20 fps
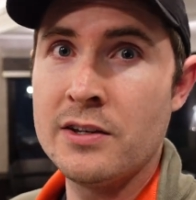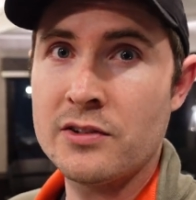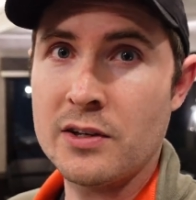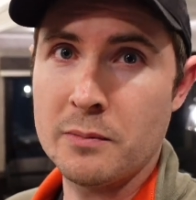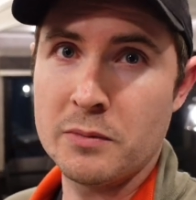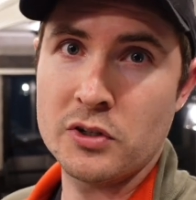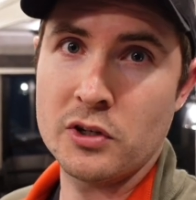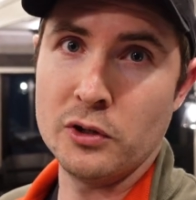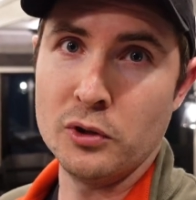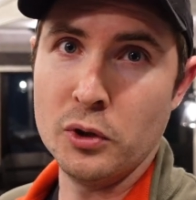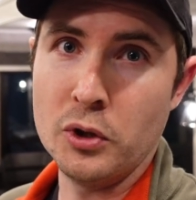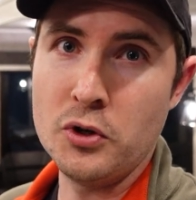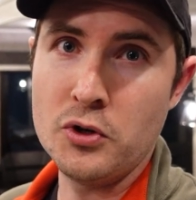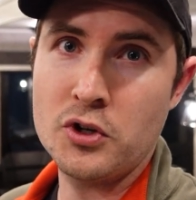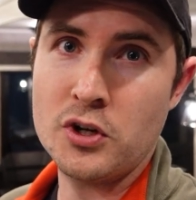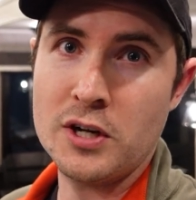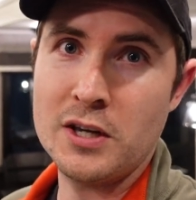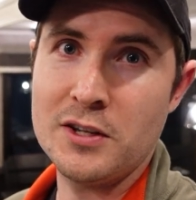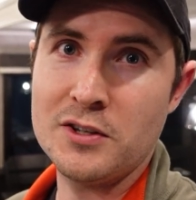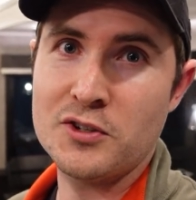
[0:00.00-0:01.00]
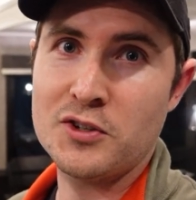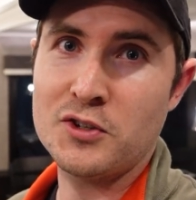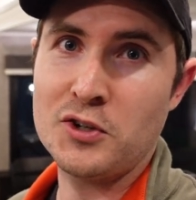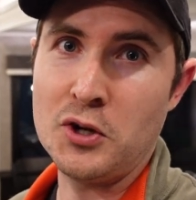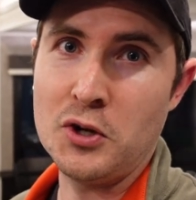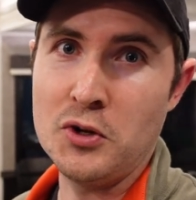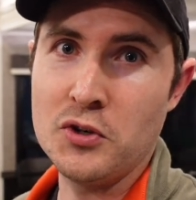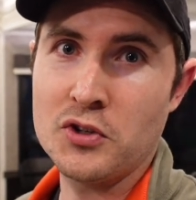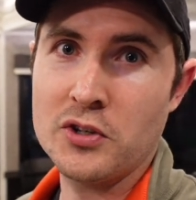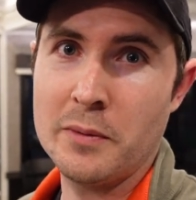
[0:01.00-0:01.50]
some solutions
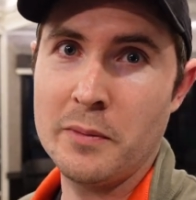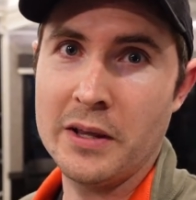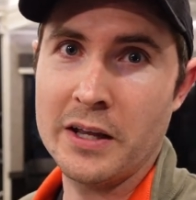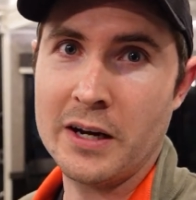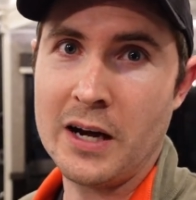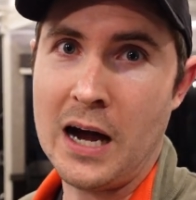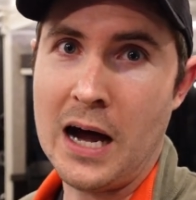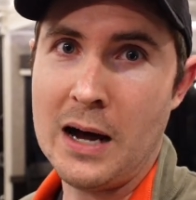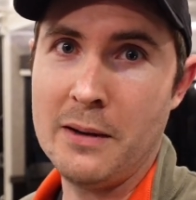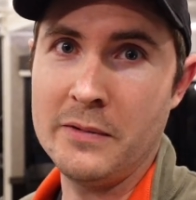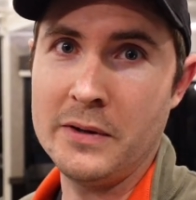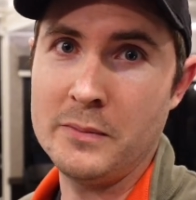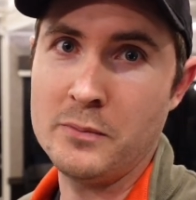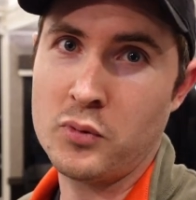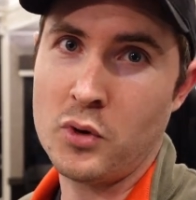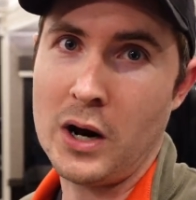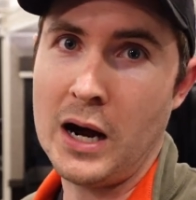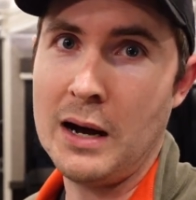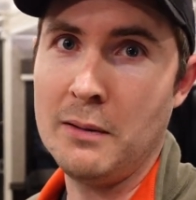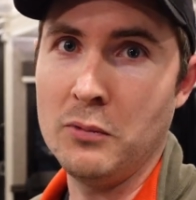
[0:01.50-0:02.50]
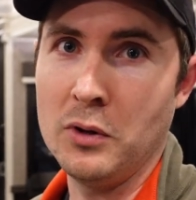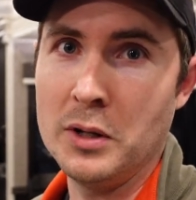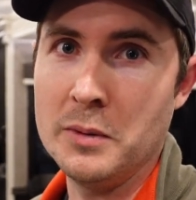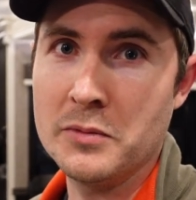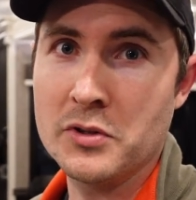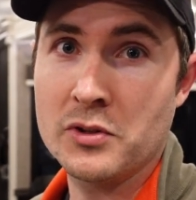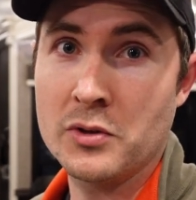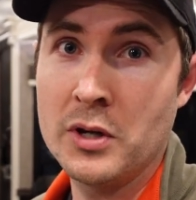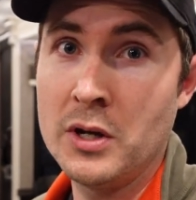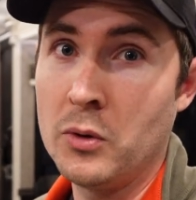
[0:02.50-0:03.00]
to some of the common
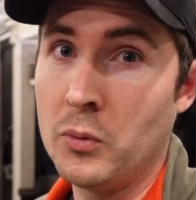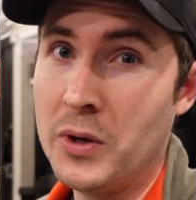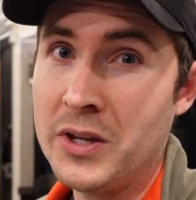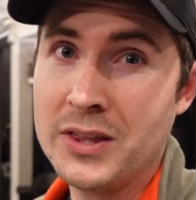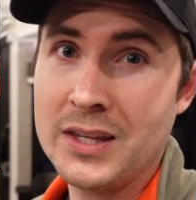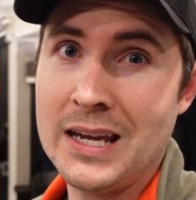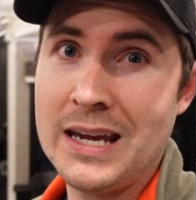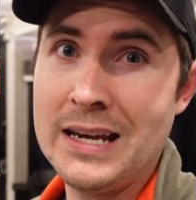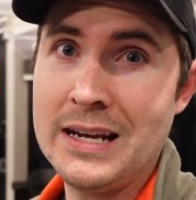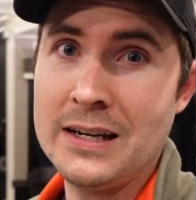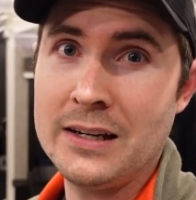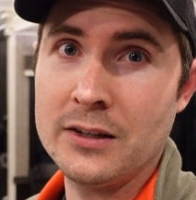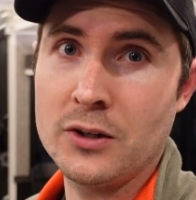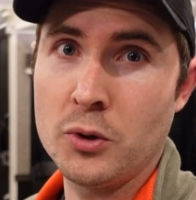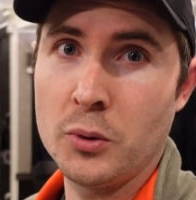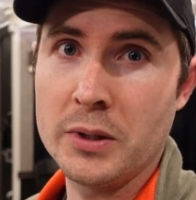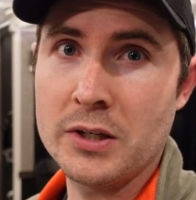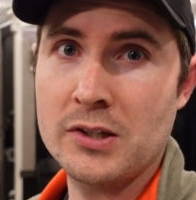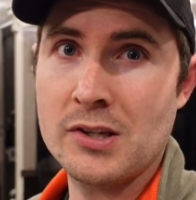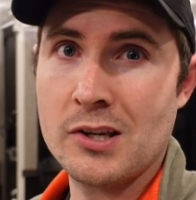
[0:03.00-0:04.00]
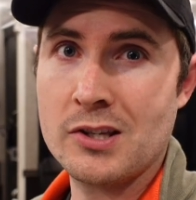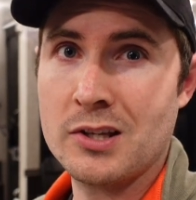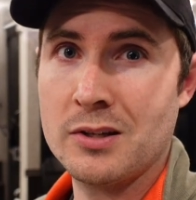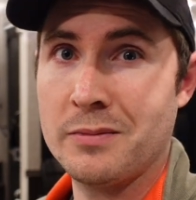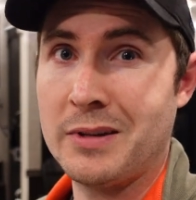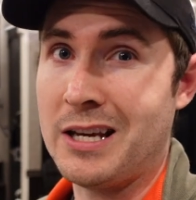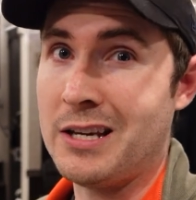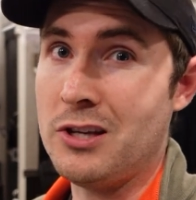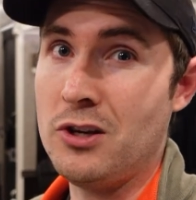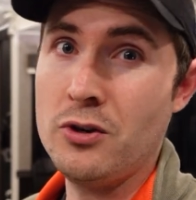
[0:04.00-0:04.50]
problems with the heating and cooling
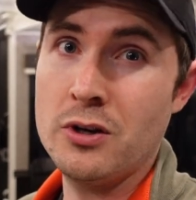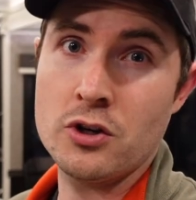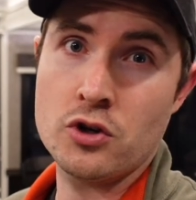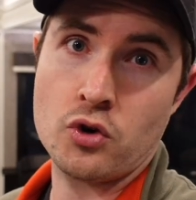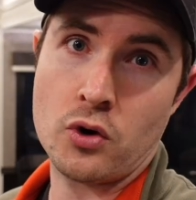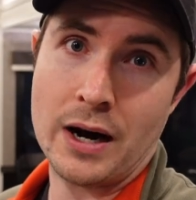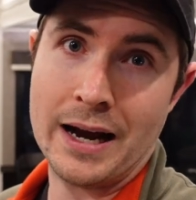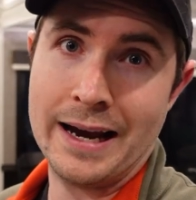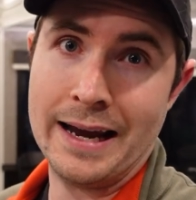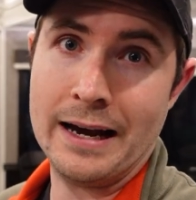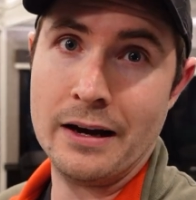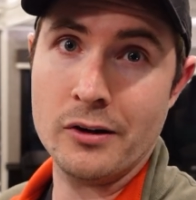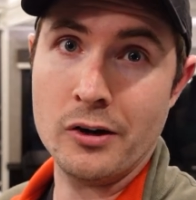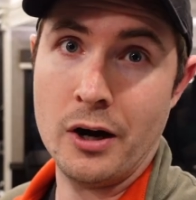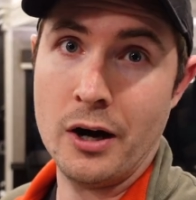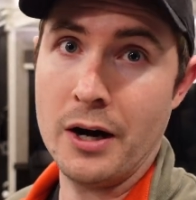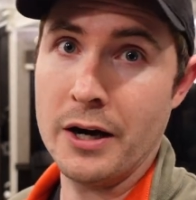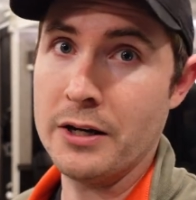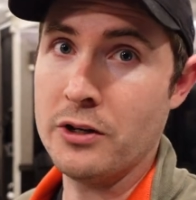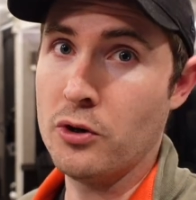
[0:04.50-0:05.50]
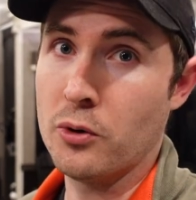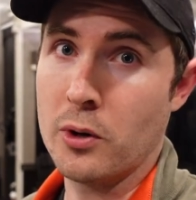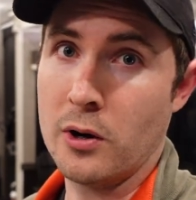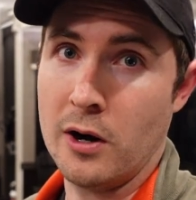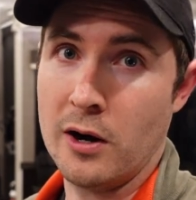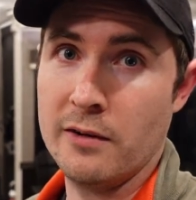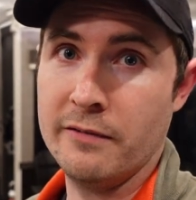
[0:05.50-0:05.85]
system that you can try out on your